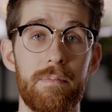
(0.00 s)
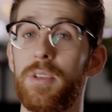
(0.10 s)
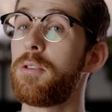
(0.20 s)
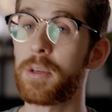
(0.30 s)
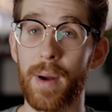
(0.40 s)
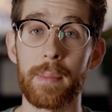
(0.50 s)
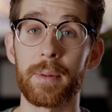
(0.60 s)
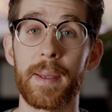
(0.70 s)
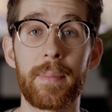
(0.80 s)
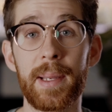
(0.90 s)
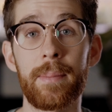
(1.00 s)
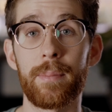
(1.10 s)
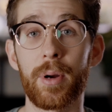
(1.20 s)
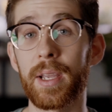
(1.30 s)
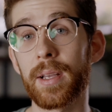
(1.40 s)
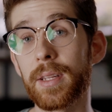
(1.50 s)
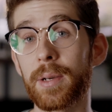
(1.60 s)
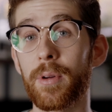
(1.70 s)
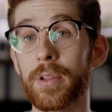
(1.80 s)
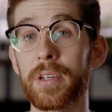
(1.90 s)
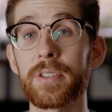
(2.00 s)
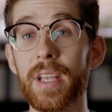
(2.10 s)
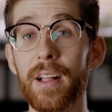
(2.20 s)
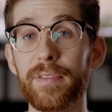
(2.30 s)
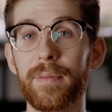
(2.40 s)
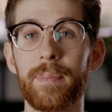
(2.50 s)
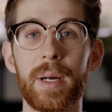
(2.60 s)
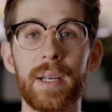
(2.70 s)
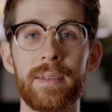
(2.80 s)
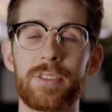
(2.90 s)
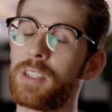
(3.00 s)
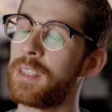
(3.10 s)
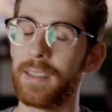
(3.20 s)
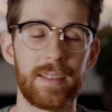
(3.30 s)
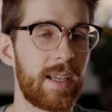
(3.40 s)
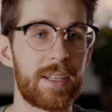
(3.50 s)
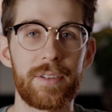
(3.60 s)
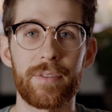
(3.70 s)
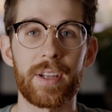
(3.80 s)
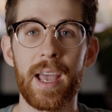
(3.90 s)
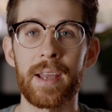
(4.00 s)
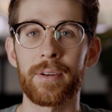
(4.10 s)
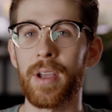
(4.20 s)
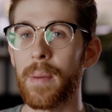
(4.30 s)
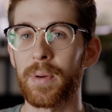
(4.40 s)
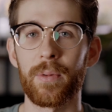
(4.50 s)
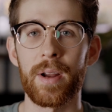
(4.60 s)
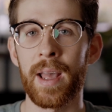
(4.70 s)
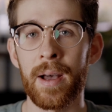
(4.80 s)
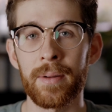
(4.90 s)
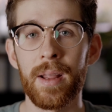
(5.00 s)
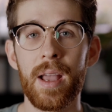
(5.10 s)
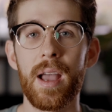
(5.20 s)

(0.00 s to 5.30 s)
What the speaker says: You should probably be bringing a lint roller yourself, but just in case you forget or you happen to run out